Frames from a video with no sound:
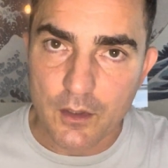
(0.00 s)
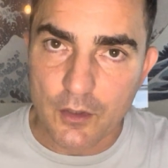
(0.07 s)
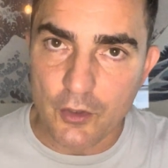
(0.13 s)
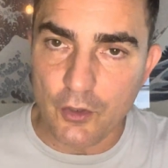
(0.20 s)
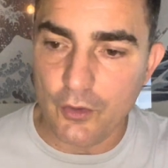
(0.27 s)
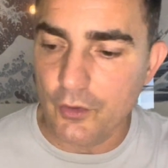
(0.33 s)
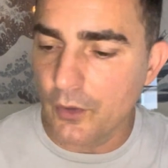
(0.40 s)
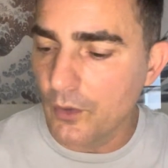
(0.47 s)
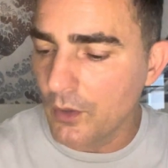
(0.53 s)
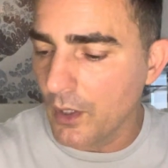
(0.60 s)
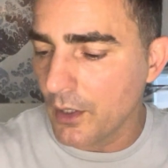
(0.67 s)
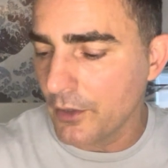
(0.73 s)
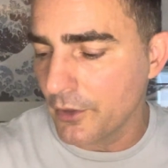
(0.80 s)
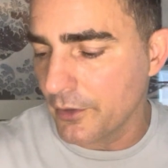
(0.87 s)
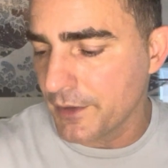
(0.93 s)
You're no
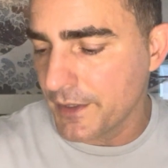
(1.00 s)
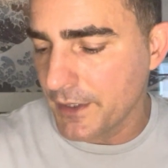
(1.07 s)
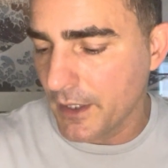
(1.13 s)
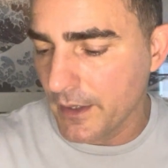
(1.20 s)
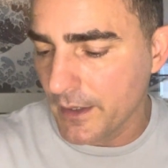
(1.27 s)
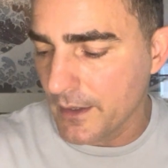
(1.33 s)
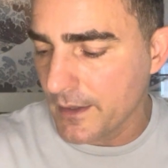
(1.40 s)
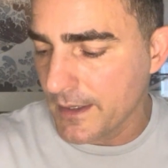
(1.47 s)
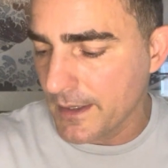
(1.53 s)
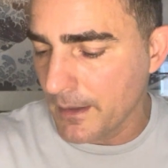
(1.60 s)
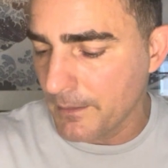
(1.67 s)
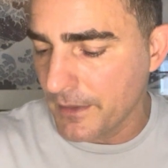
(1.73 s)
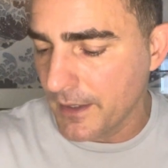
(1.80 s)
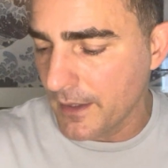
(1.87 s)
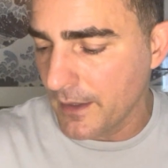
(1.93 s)
longer stuck in
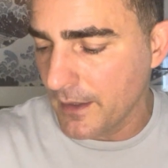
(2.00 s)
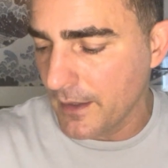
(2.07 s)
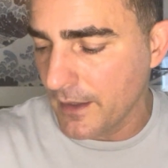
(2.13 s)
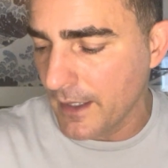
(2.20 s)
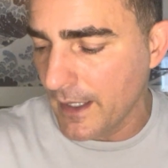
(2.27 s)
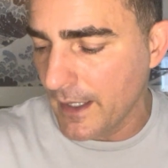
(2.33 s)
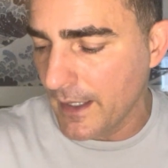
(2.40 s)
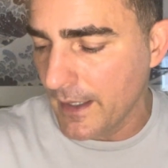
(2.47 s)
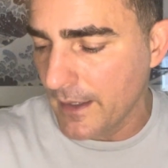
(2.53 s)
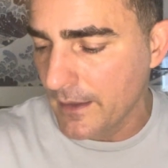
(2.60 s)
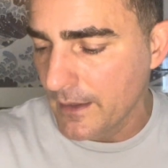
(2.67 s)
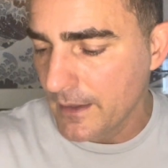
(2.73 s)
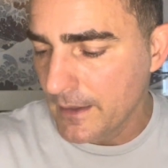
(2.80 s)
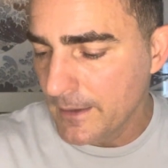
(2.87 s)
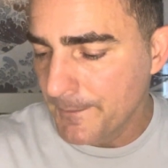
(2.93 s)
something
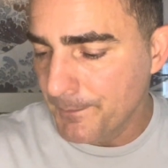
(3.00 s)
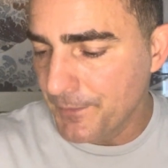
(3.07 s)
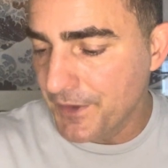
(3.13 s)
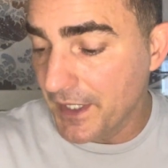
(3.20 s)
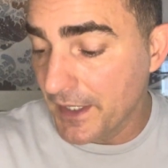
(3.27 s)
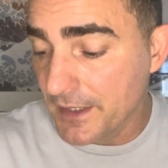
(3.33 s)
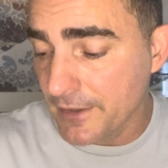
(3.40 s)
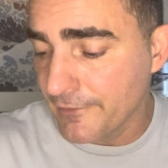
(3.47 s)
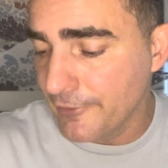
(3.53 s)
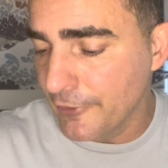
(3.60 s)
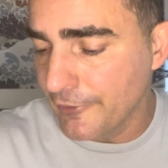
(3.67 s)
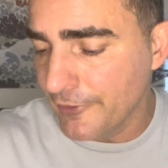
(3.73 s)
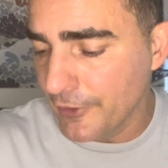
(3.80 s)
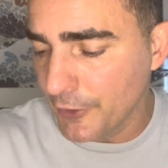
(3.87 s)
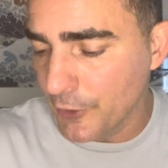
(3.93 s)
that doesn't
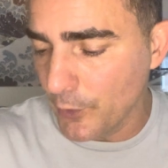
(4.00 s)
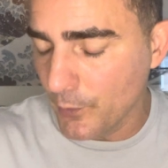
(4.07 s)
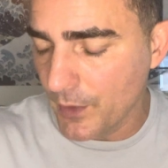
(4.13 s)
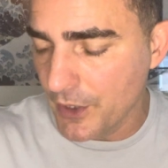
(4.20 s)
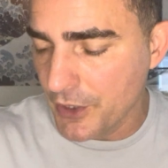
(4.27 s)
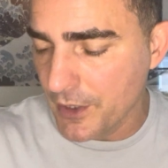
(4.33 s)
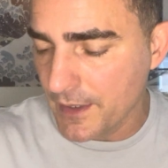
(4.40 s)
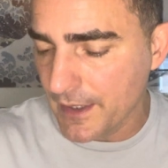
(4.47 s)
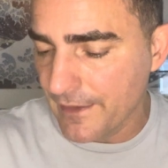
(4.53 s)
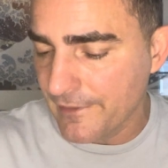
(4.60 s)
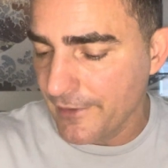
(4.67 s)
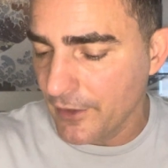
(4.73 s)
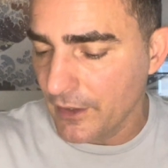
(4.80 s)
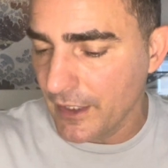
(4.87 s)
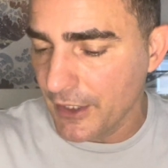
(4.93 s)
fulfill your wishes. I
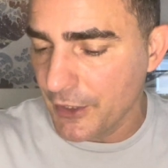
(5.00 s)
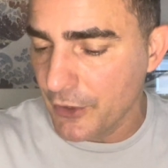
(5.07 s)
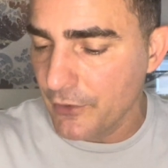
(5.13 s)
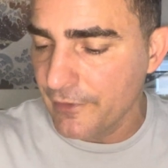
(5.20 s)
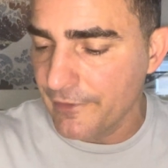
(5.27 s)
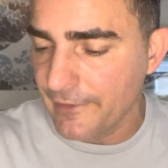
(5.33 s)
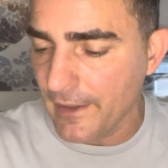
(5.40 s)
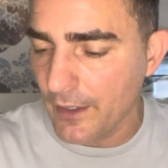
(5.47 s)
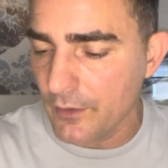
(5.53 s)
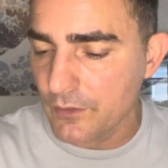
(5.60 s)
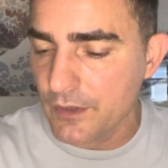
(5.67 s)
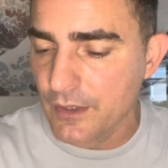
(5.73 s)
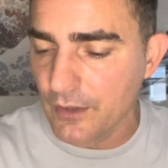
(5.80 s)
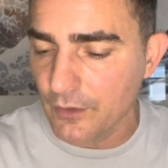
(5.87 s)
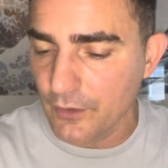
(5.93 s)
feel like you found
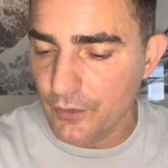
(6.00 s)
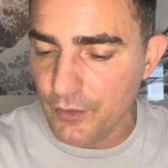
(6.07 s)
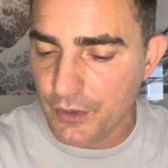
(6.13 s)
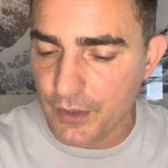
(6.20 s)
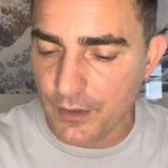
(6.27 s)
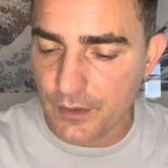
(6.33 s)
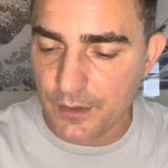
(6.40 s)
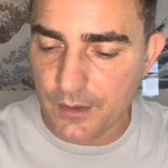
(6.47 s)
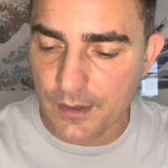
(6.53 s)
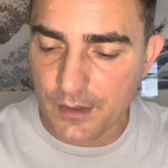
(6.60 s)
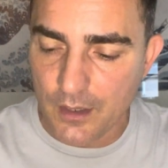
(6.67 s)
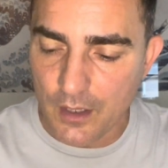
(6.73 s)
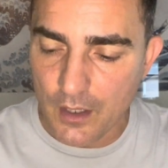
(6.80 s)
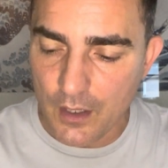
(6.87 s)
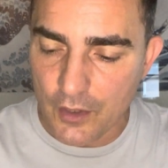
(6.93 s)
solutions,
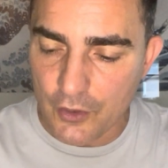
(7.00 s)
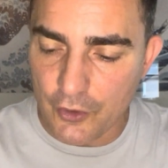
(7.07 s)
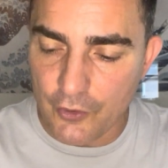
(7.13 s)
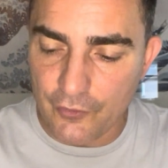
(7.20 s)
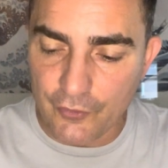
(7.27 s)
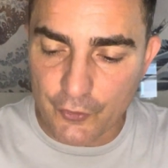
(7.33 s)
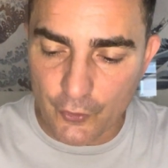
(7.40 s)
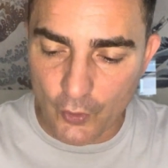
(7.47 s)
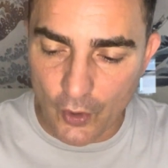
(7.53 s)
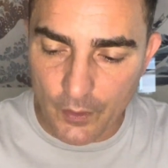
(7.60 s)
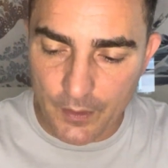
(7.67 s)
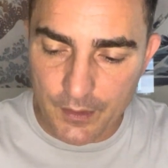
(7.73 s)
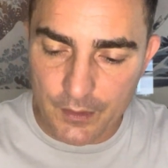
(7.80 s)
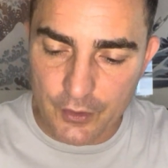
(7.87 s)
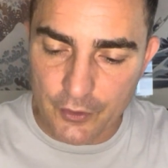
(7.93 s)
you've
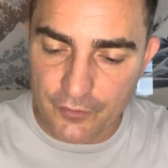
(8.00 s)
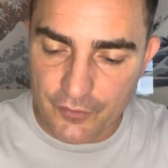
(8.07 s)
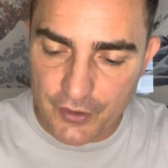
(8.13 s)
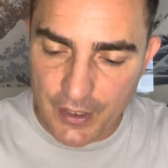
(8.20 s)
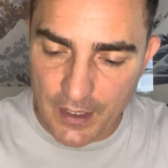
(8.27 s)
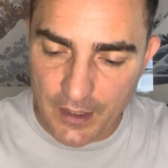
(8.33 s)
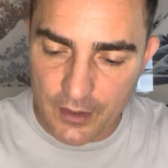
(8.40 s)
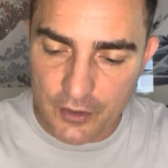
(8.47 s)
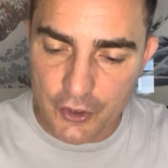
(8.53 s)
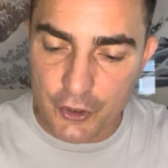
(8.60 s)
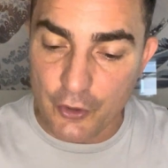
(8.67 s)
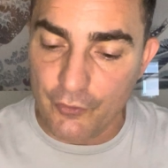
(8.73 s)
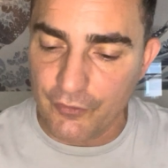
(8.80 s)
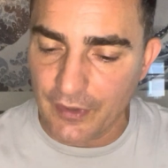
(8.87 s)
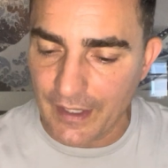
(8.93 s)
grown, you've changed,
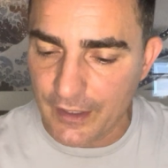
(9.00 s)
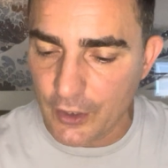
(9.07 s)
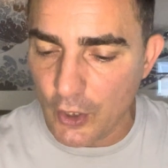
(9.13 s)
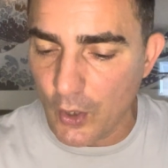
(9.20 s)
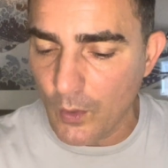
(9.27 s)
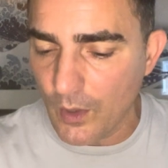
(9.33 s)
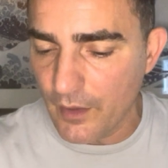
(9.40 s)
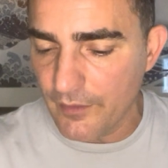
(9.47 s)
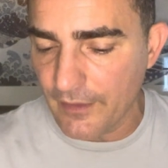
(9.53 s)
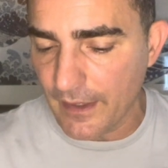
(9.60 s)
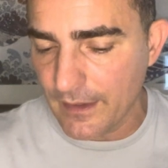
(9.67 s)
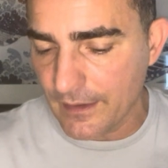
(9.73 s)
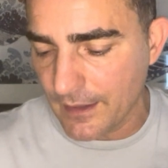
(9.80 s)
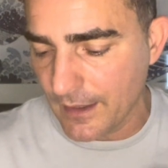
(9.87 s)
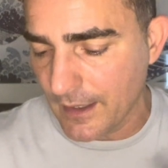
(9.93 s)
you've let go of. I
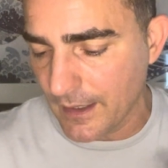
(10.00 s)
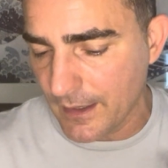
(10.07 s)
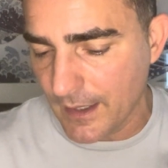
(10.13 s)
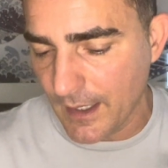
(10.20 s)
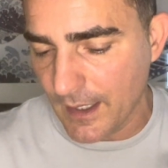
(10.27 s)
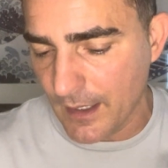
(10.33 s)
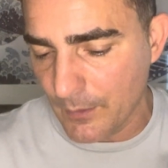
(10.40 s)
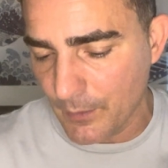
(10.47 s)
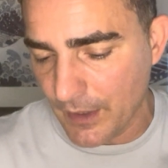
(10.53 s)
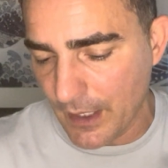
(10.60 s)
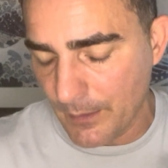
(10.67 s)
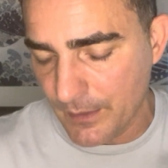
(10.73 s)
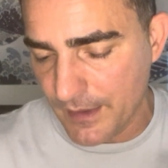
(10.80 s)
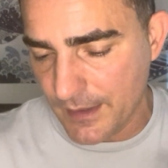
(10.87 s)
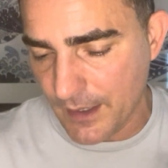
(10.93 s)
think, again, when I
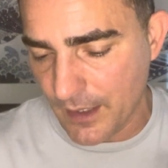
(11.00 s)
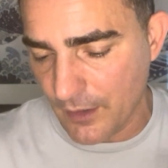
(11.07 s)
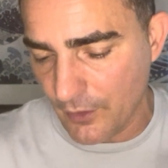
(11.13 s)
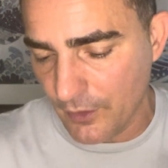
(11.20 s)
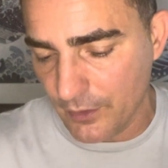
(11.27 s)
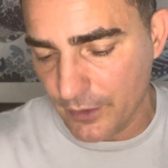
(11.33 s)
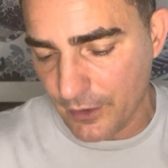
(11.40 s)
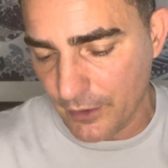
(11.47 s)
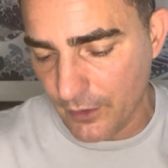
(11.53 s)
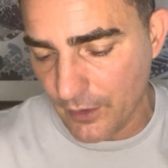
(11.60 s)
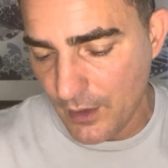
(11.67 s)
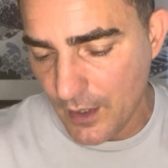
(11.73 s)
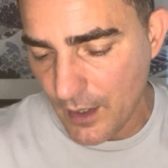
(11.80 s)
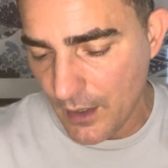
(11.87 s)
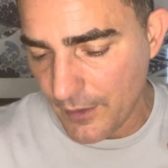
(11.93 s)
was saying
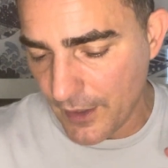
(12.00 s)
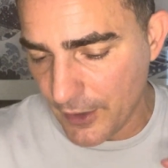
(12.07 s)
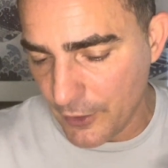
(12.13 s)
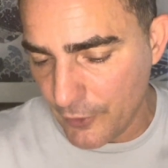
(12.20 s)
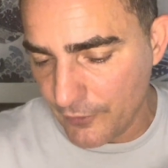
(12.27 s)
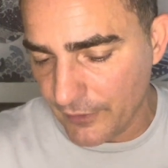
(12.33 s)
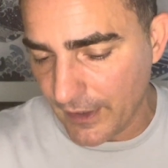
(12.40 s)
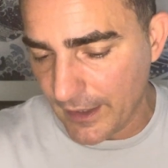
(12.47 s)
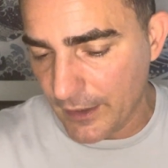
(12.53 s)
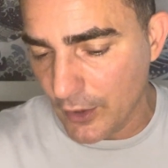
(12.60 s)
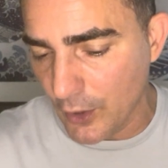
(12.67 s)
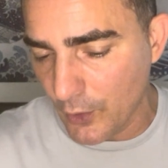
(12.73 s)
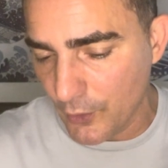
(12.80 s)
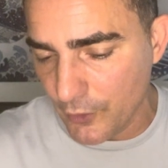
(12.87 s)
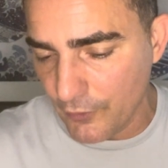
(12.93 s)
earlier that you've let
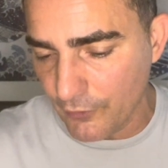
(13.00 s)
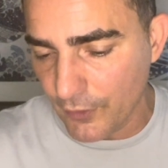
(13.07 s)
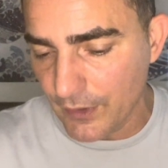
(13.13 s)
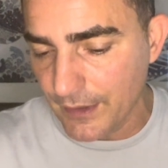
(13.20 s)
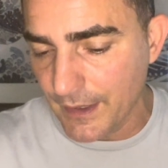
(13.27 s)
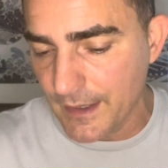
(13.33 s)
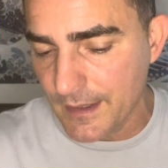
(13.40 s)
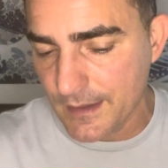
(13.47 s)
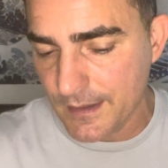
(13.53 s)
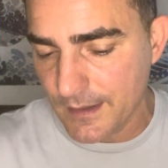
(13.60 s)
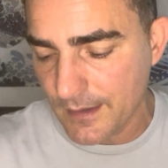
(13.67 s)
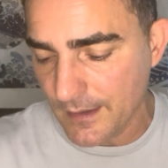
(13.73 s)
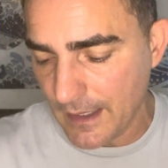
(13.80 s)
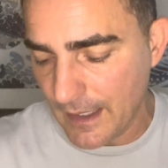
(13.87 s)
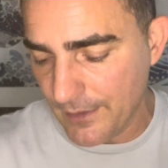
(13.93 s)
go, you've released,
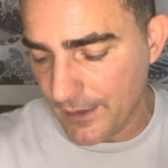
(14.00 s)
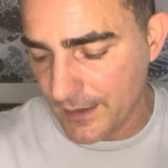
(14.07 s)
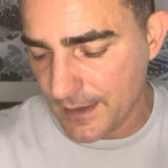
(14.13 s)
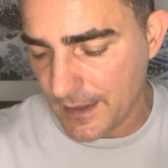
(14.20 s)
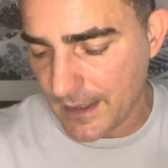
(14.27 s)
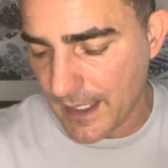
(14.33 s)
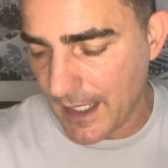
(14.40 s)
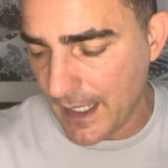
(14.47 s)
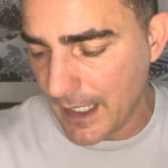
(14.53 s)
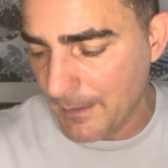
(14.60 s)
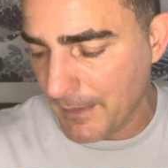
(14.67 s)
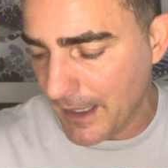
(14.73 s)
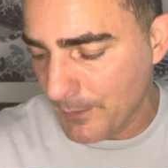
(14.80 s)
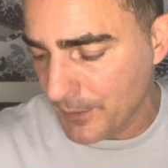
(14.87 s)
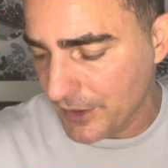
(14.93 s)
and this is the
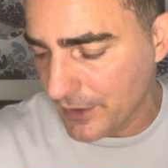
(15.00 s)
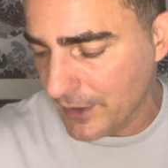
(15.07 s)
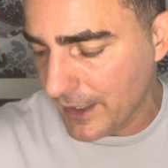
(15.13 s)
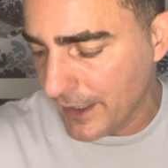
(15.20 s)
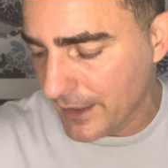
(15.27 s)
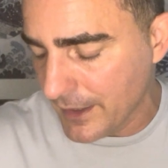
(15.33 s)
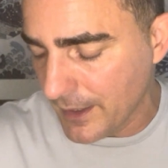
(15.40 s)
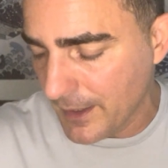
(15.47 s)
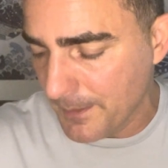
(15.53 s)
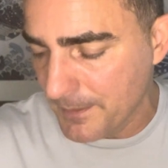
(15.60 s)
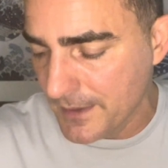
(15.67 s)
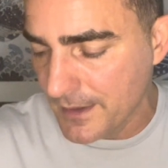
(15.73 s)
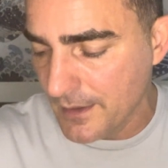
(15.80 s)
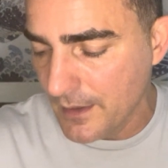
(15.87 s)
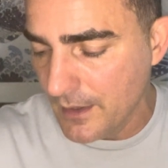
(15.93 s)
Hangman with the Nine of
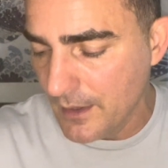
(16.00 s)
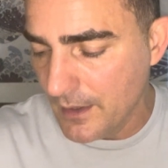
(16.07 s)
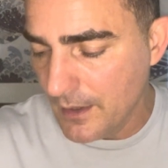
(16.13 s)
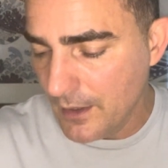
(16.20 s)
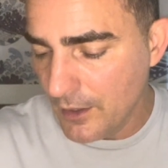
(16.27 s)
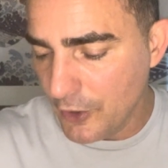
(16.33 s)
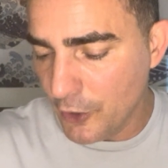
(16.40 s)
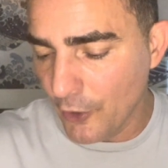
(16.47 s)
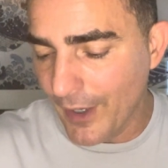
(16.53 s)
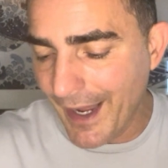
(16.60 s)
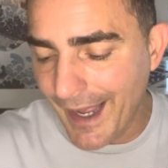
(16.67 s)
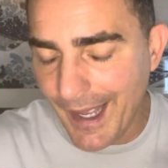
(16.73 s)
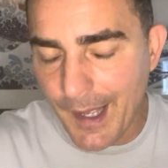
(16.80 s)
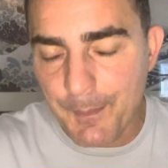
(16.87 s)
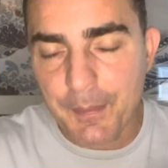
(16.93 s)
Cups. You're
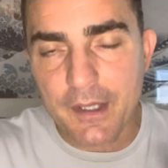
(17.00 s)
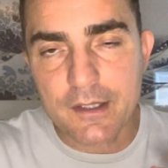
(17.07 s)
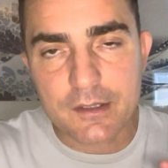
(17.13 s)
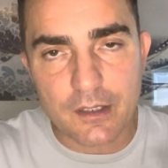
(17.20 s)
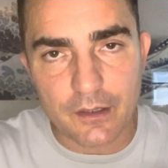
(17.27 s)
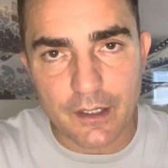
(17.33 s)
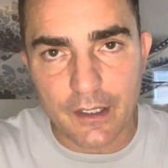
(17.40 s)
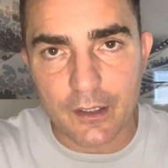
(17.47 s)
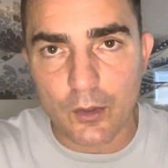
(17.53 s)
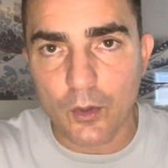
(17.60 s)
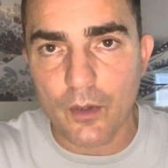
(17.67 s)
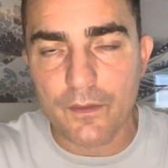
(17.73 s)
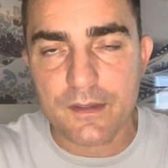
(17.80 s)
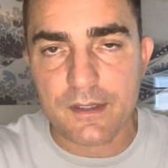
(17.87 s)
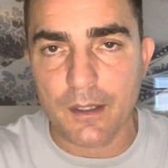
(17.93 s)
happy to let go
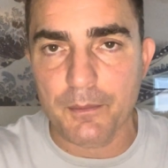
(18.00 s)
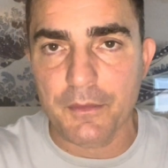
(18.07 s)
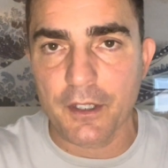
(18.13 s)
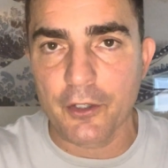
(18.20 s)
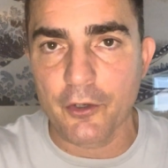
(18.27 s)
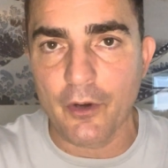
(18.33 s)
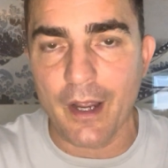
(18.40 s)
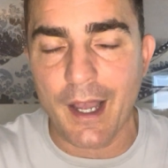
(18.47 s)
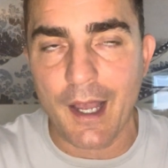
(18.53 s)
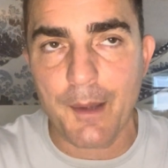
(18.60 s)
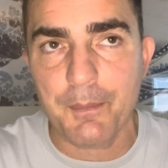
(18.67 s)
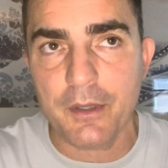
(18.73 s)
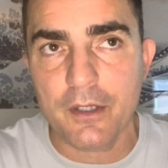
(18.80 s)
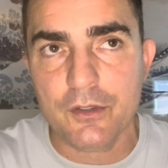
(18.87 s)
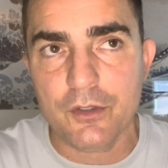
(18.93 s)
of something. You're
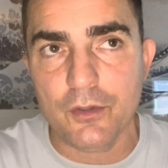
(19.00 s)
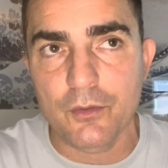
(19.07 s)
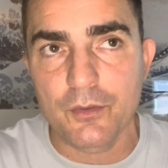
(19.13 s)
happy to